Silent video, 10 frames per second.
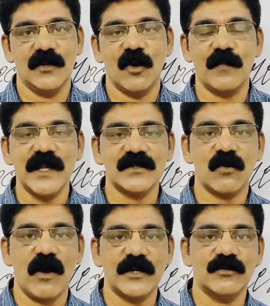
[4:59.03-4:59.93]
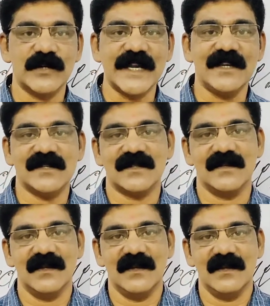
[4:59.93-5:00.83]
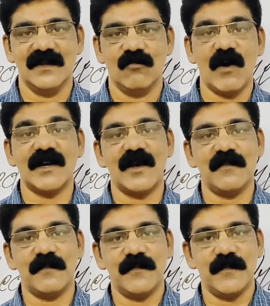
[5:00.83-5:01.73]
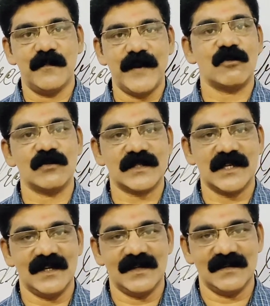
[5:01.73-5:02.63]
Nobody is going to tease Wanda Petrovsky.